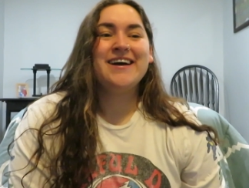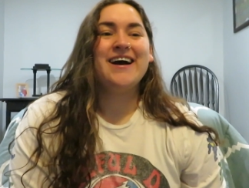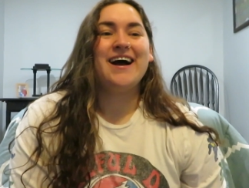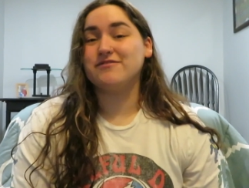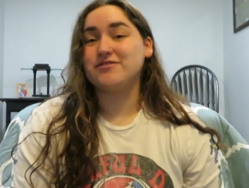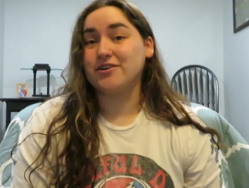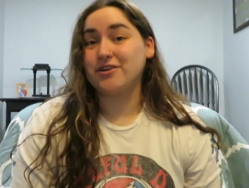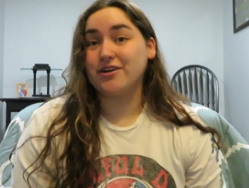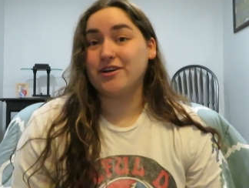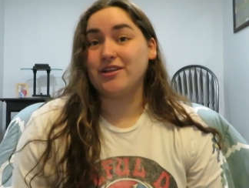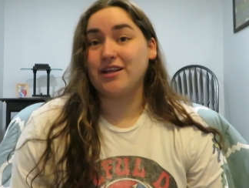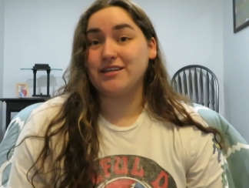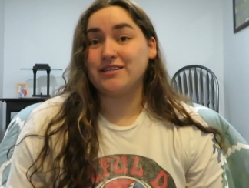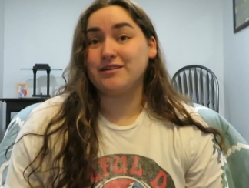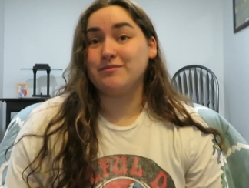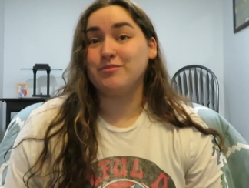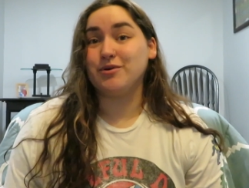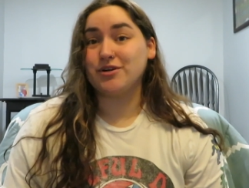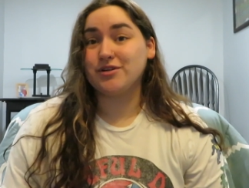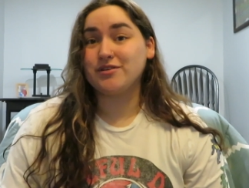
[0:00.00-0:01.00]
I started
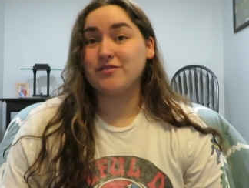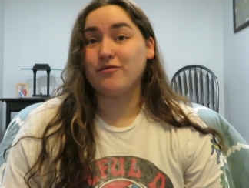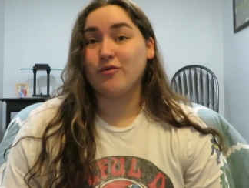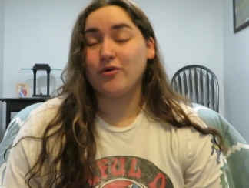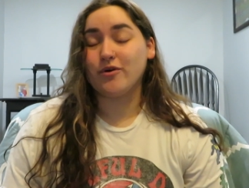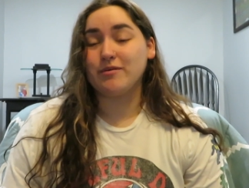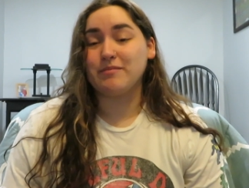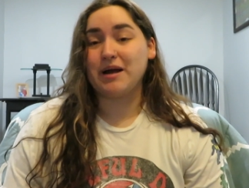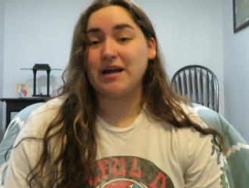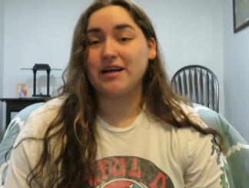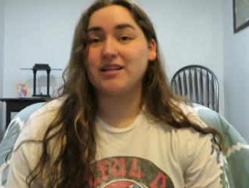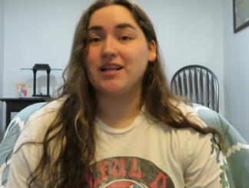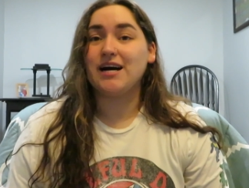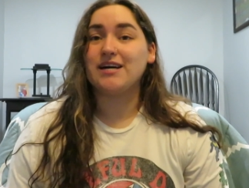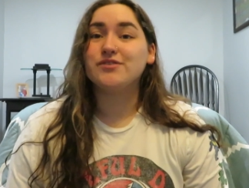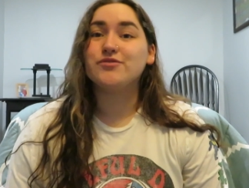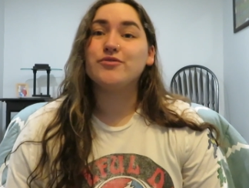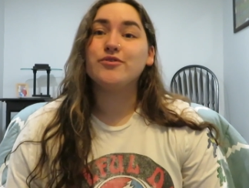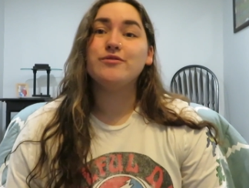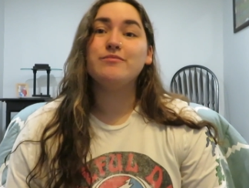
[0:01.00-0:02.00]
collecting books for my
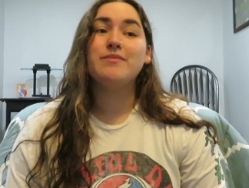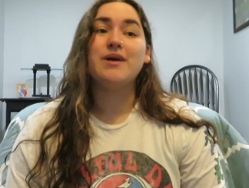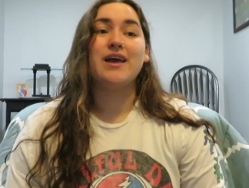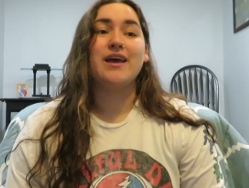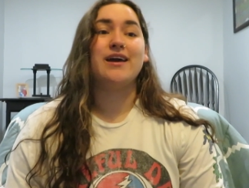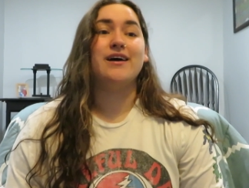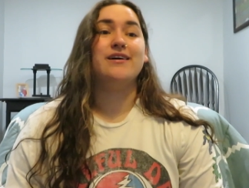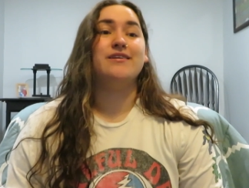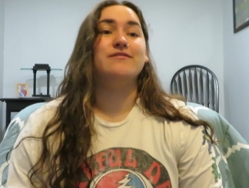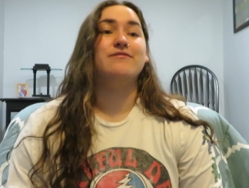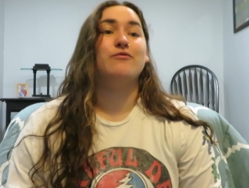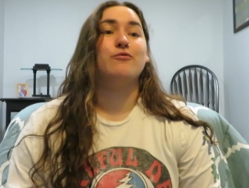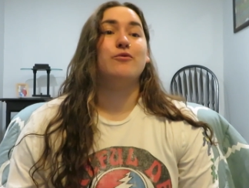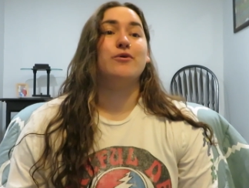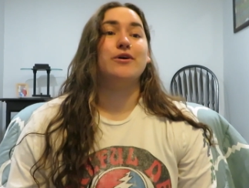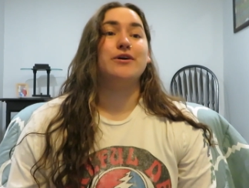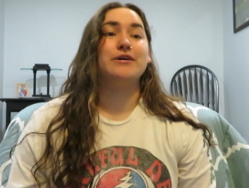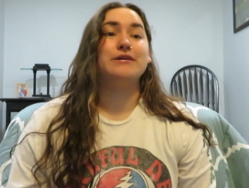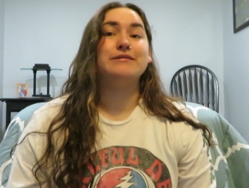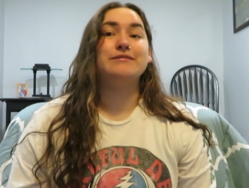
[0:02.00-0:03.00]
classroom and
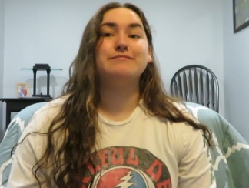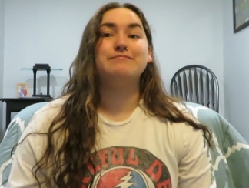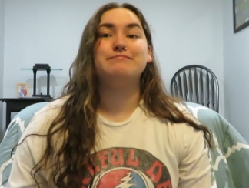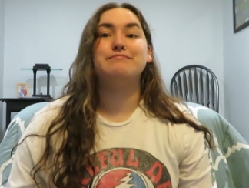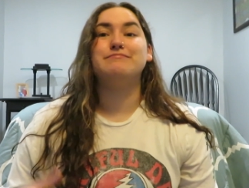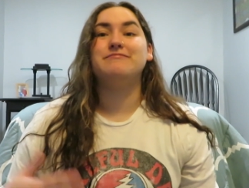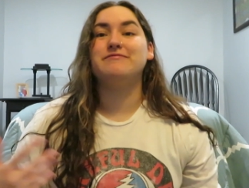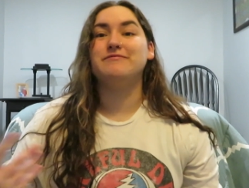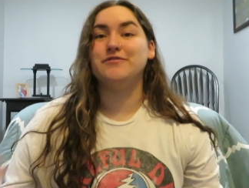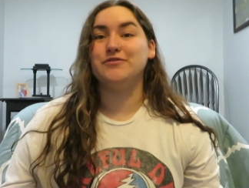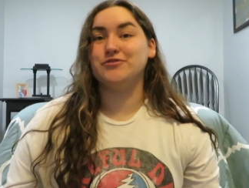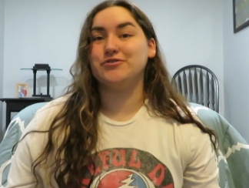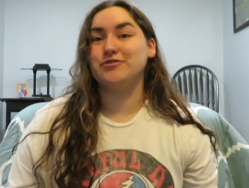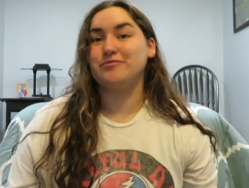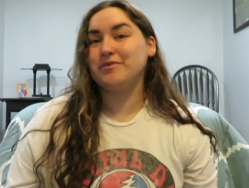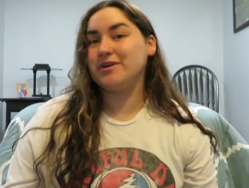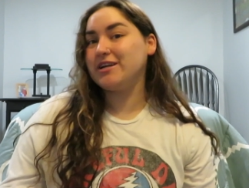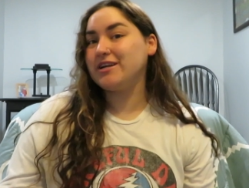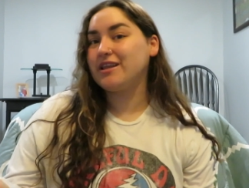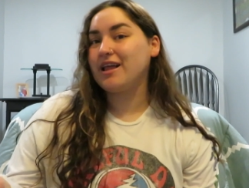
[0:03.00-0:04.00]
for future
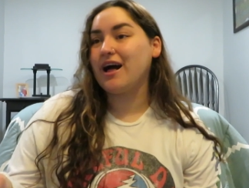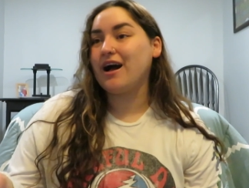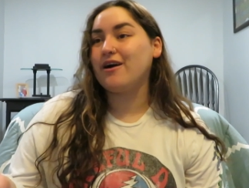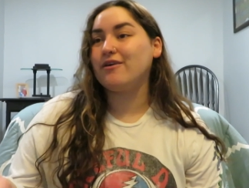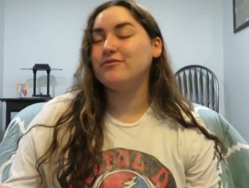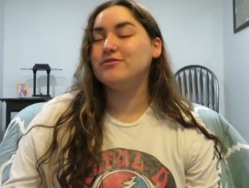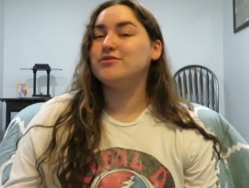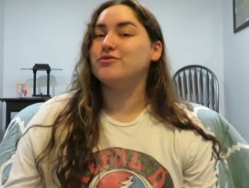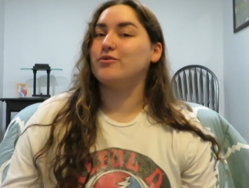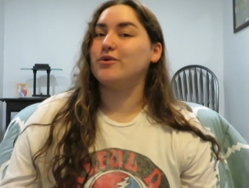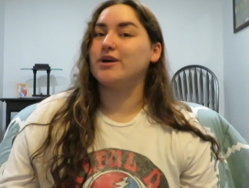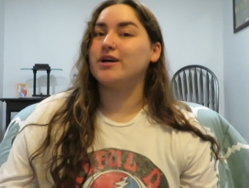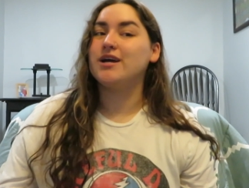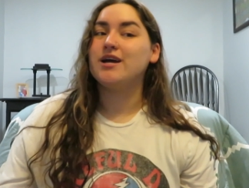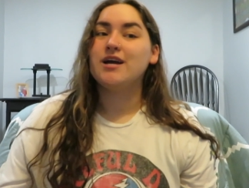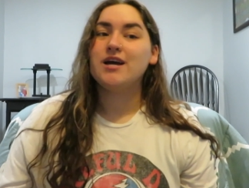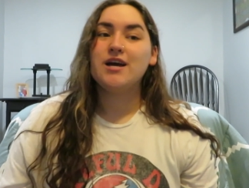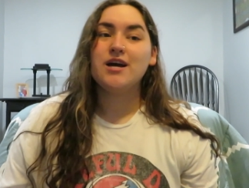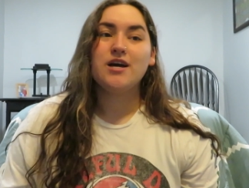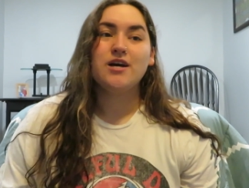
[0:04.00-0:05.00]
read-alouds or
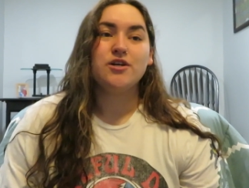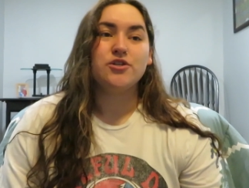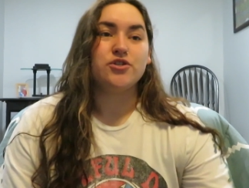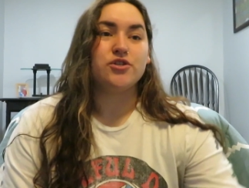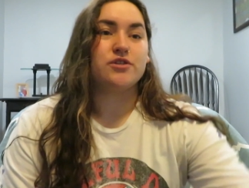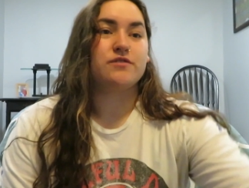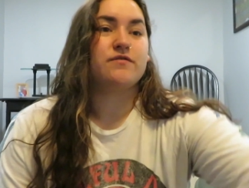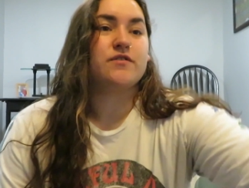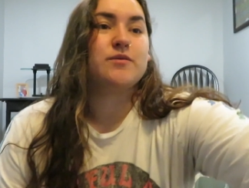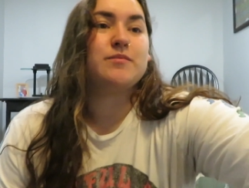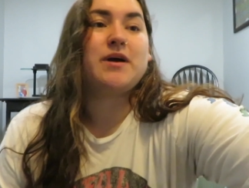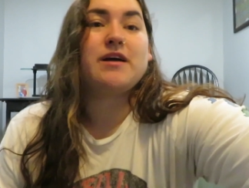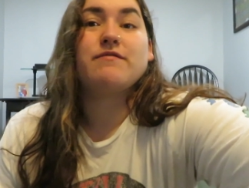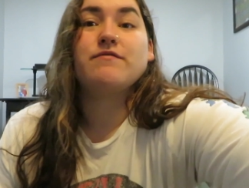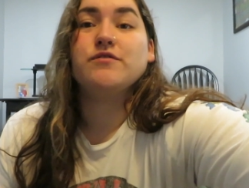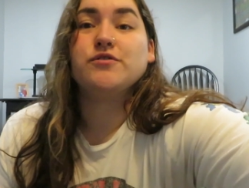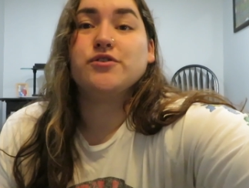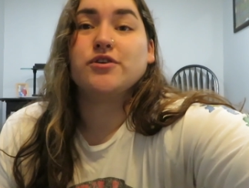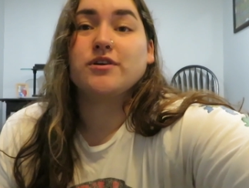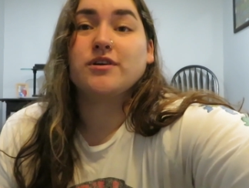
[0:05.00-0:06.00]
just for my
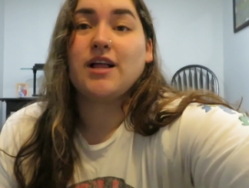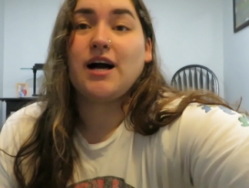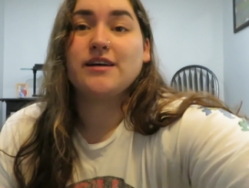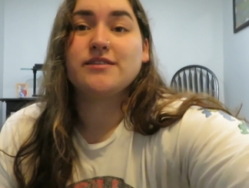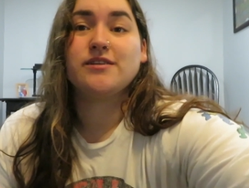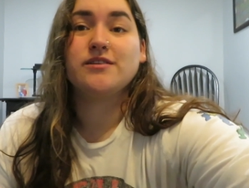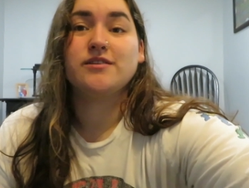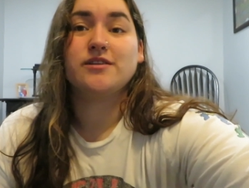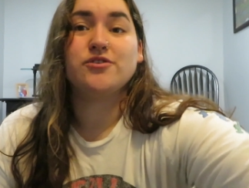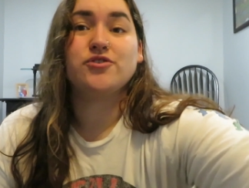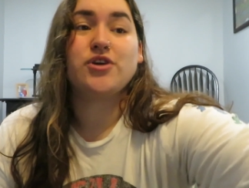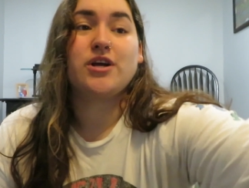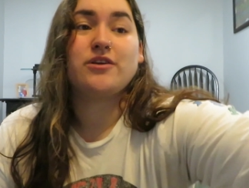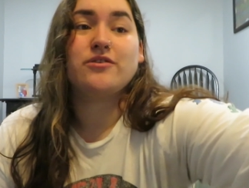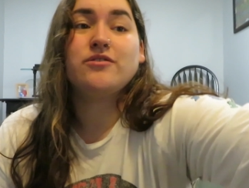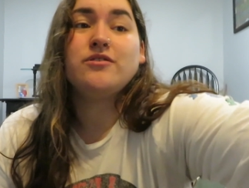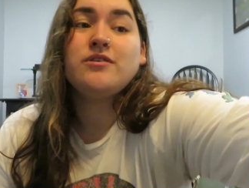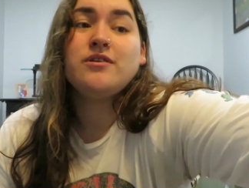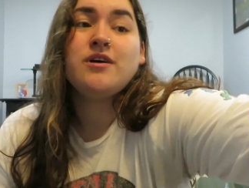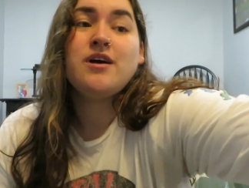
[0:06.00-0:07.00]
future classes in
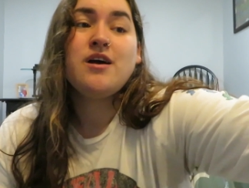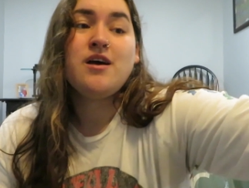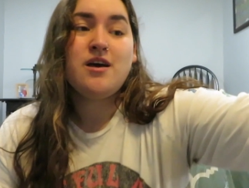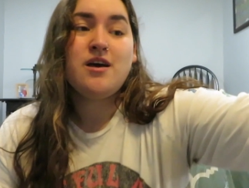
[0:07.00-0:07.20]
general.